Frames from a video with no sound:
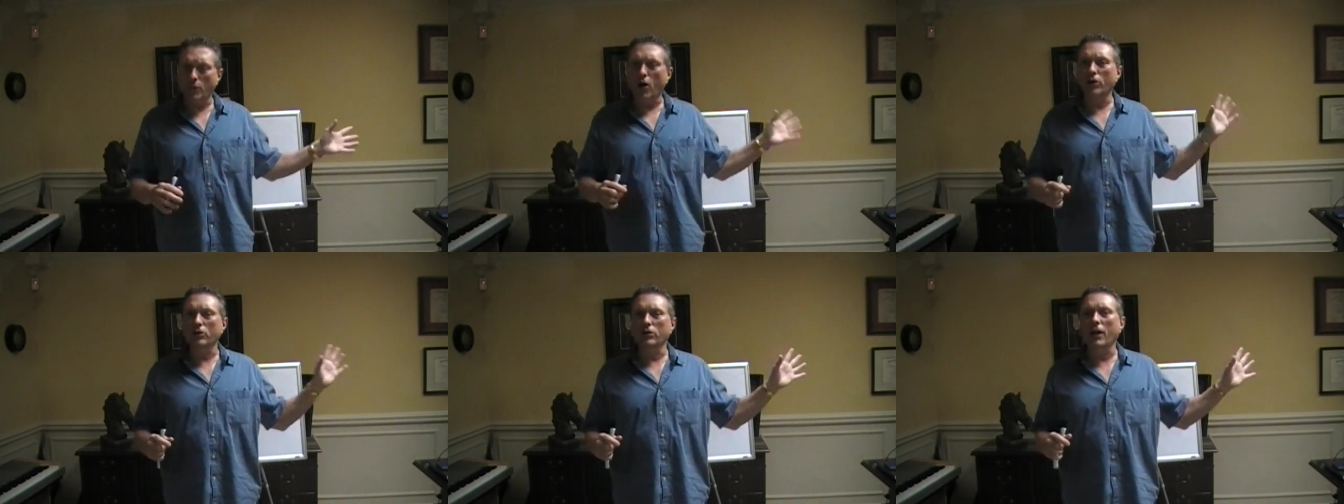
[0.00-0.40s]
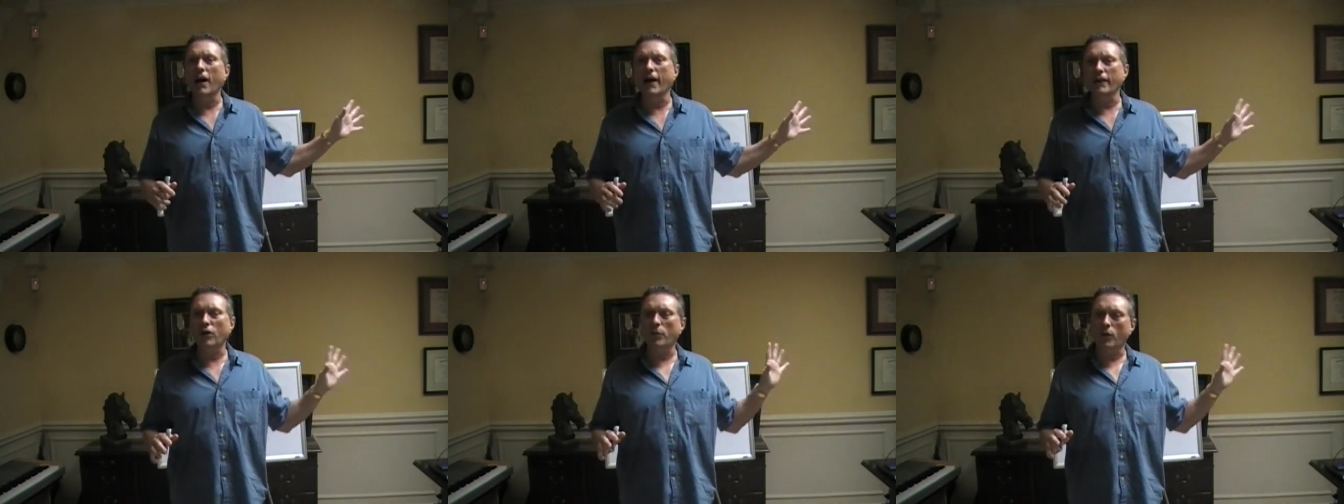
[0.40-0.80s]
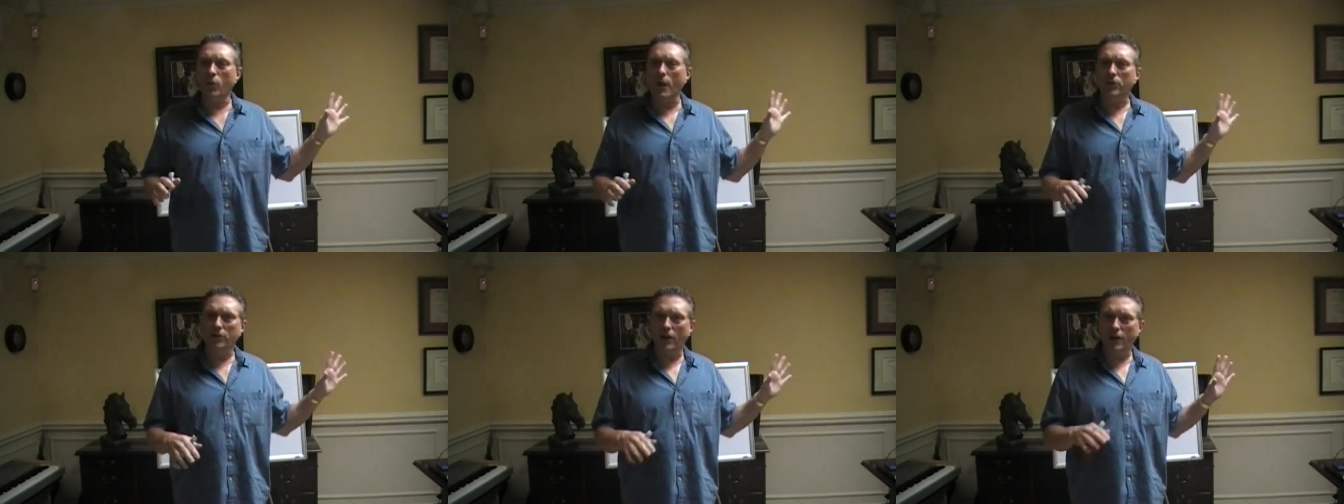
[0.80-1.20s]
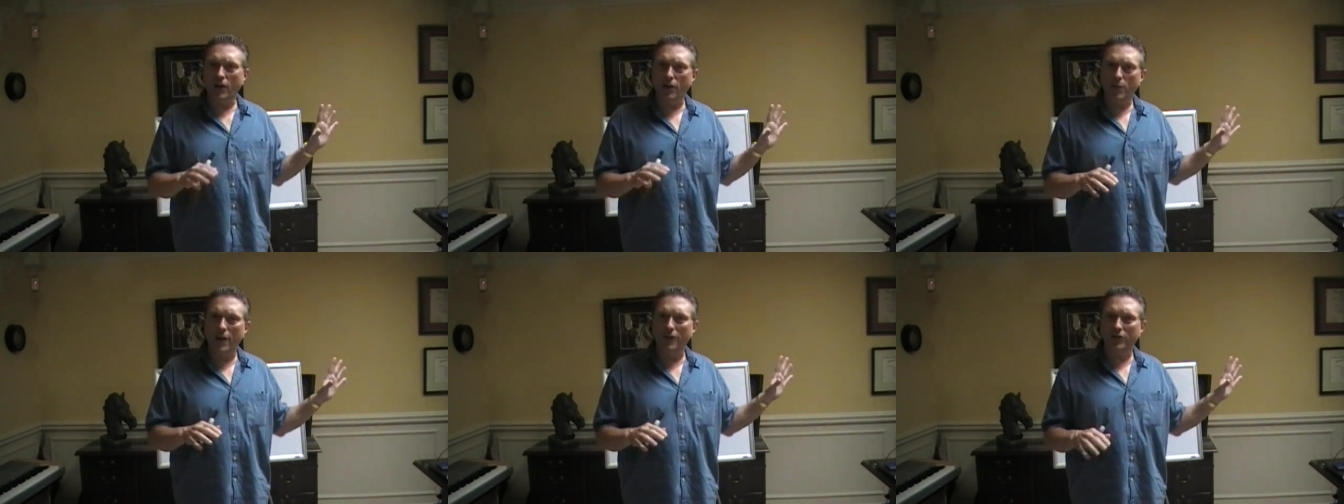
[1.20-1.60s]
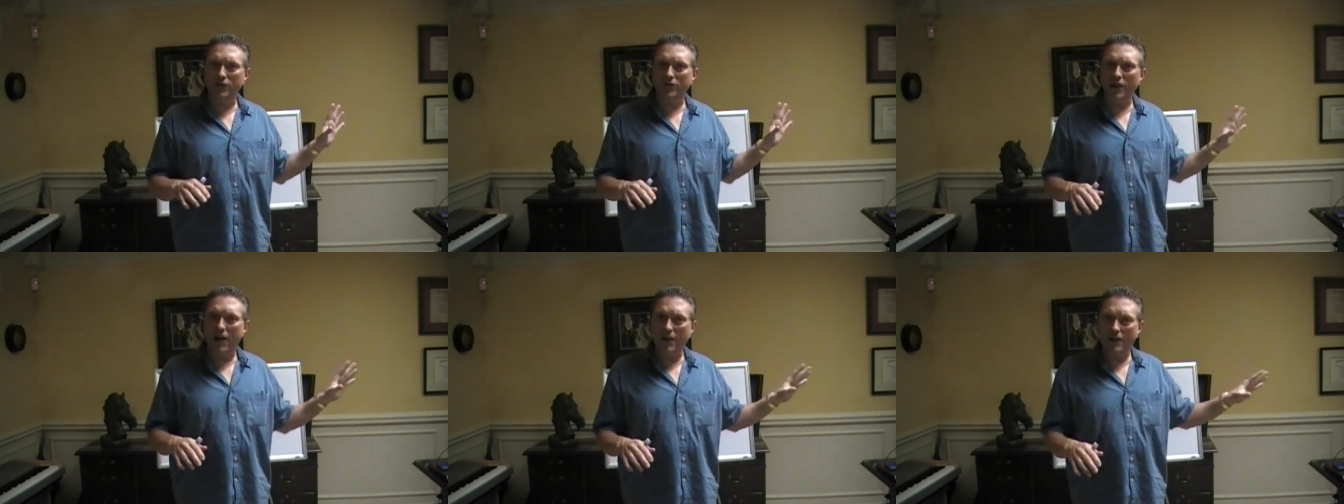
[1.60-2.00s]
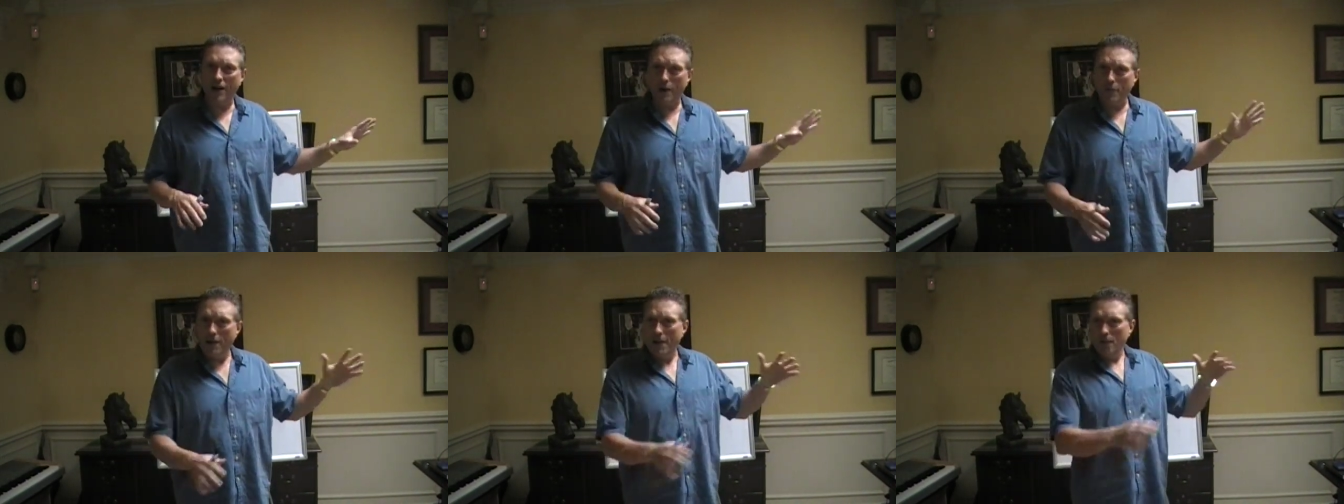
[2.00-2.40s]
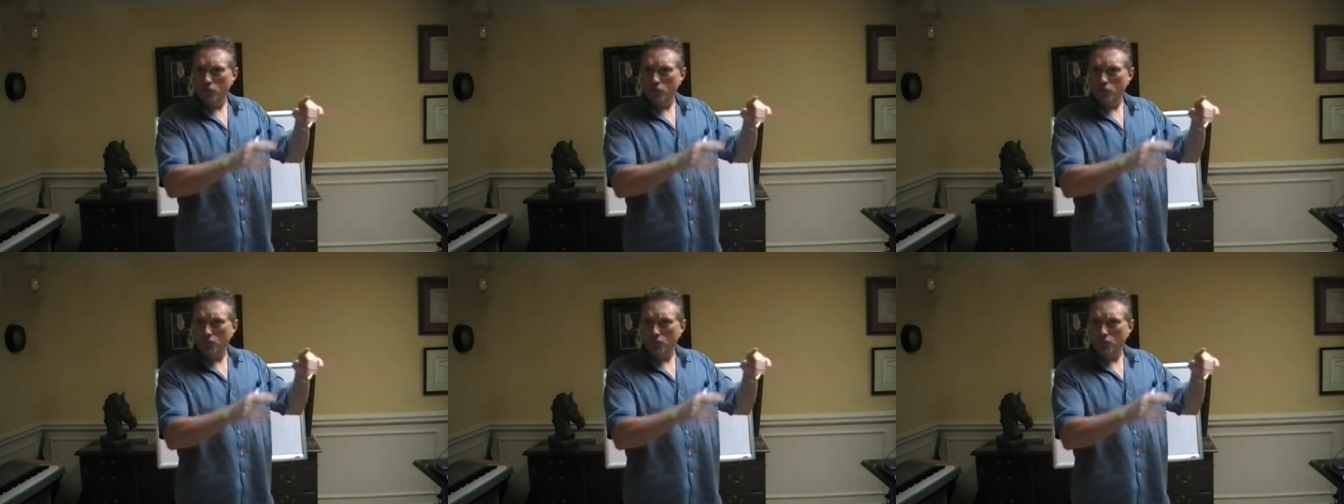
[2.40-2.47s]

online on my website, healthmasters.com.